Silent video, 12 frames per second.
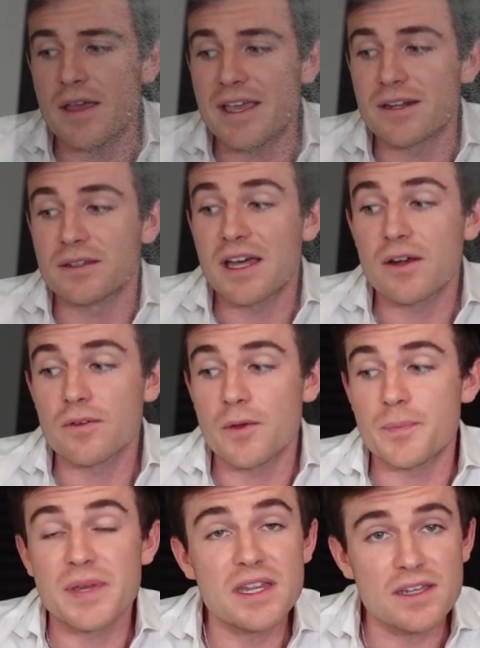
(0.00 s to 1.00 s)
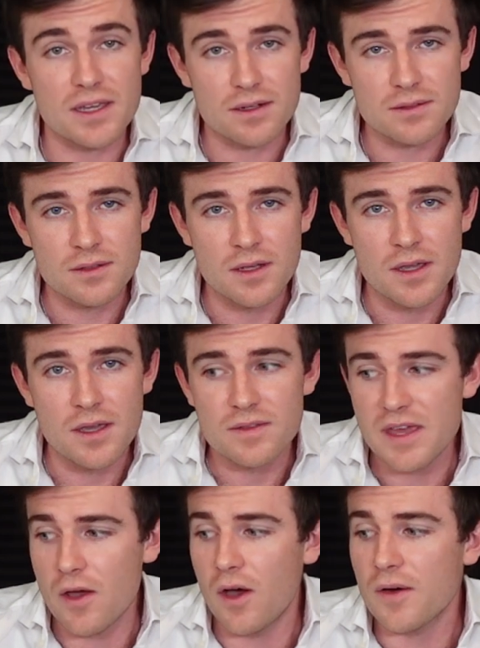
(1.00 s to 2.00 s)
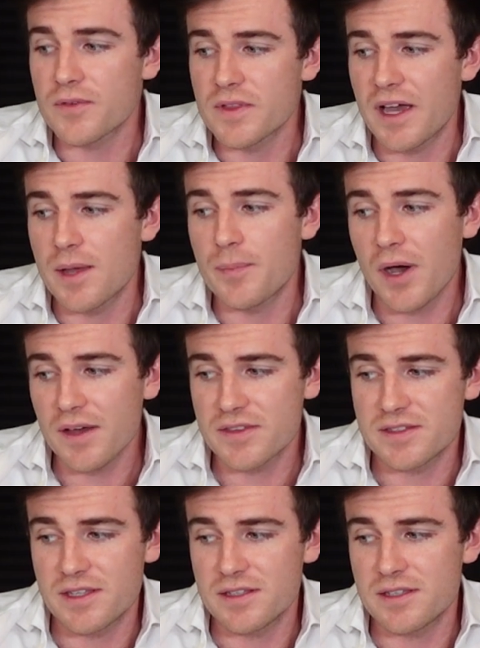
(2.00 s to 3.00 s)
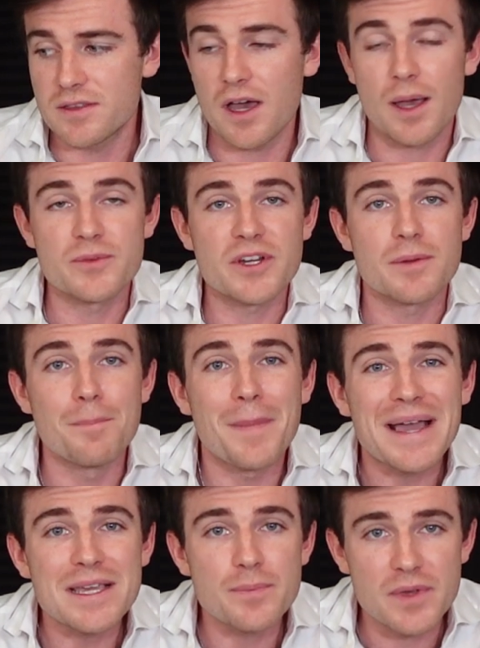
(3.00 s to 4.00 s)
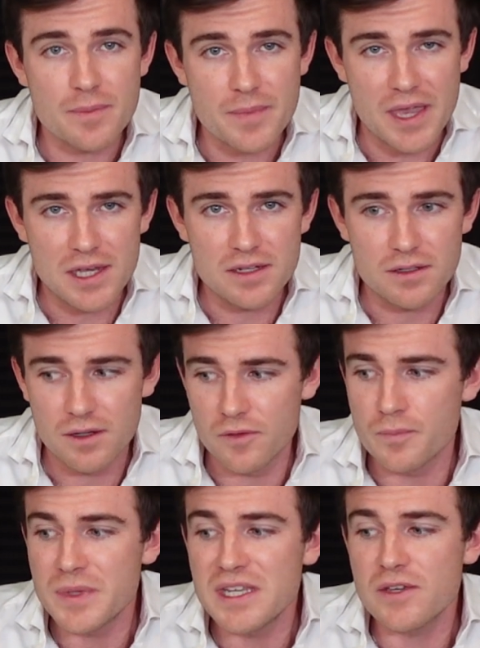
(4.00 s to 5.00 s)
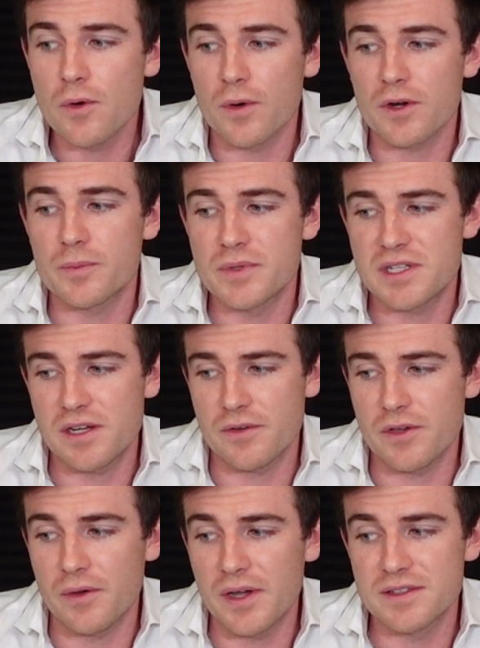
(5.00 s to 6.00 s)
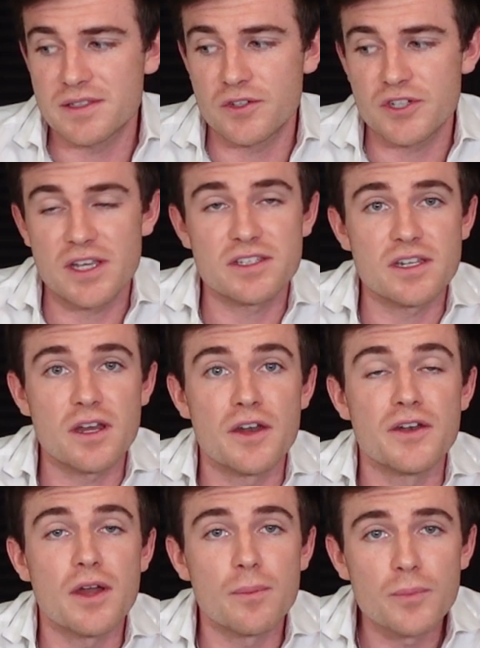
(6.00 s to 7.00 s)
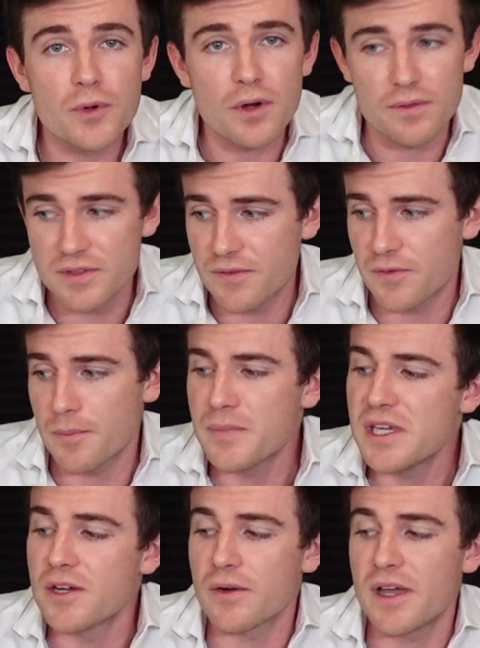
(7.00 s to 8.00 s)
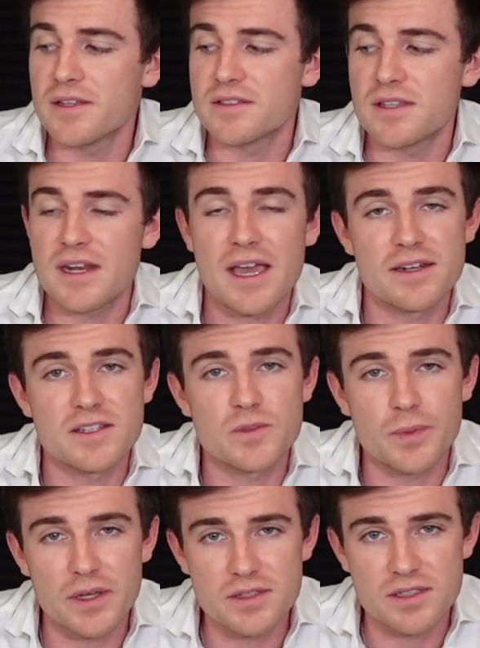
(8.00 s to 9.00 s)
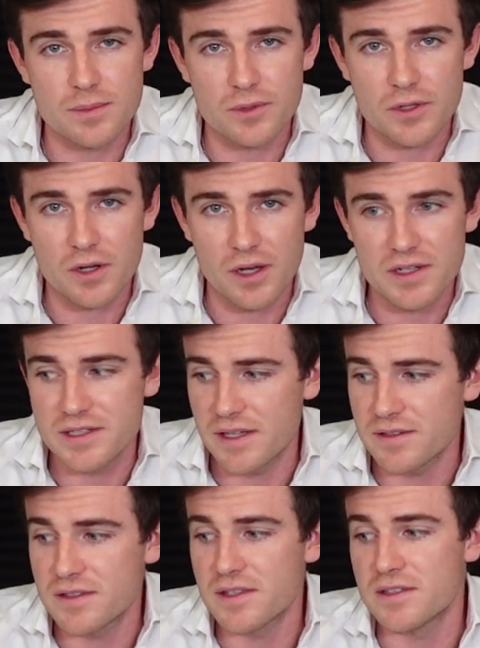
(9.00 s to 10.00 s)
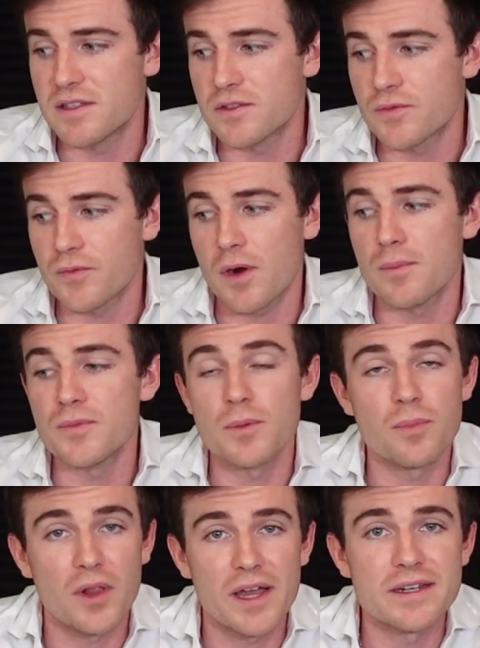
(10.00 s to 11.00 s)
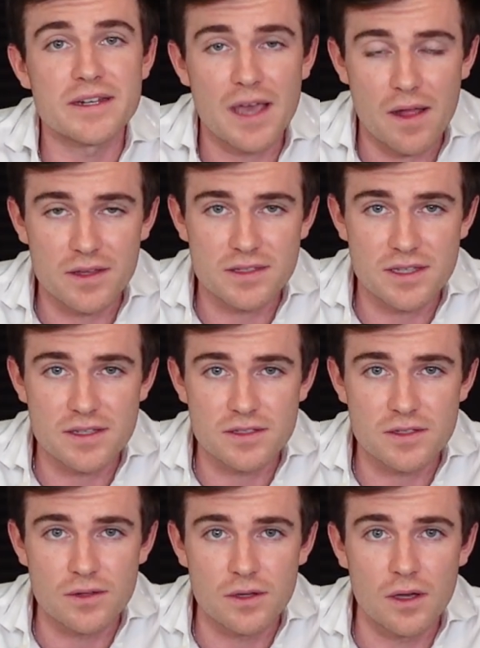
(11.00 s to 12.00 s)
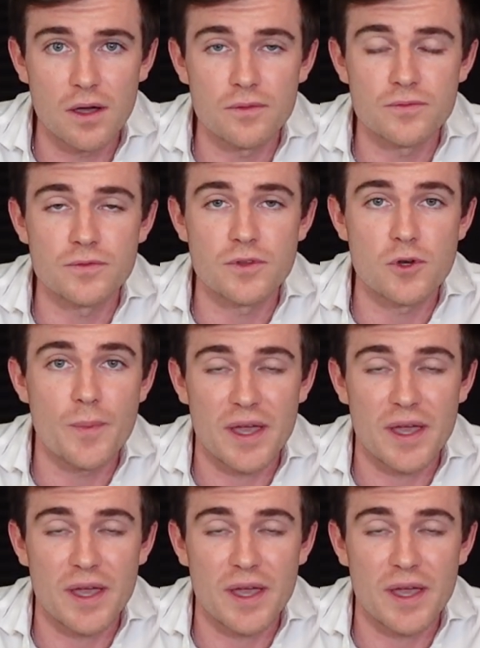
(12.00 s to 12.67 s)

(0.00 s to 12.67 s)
In a letter of opinion, they offered the hypothesis that the object might be made of meteoric material and suggested a number of different meteorites that had displayed similar contents. This is from the blind analysis of the New